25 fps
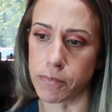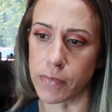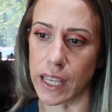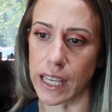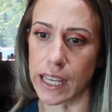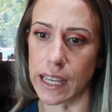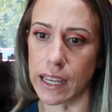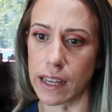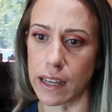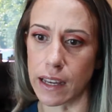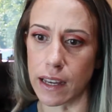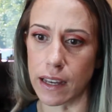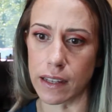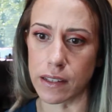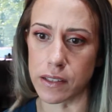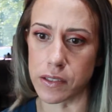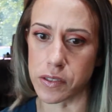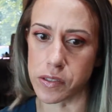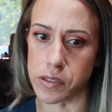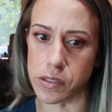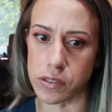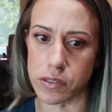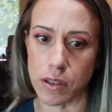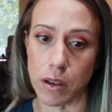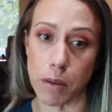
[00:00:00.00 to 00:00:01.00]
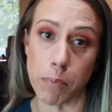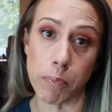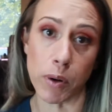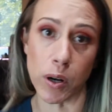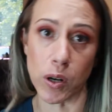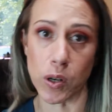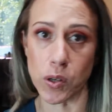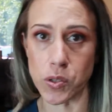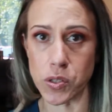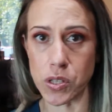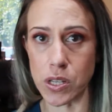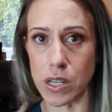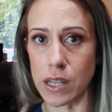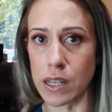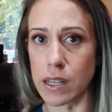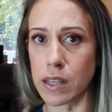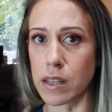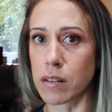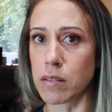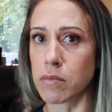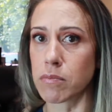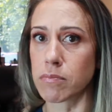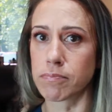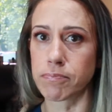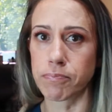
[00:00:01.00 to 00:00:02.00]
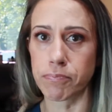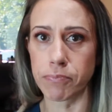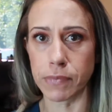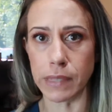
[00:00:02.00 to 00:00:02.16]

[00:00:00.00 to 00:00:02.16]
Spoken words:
as a person,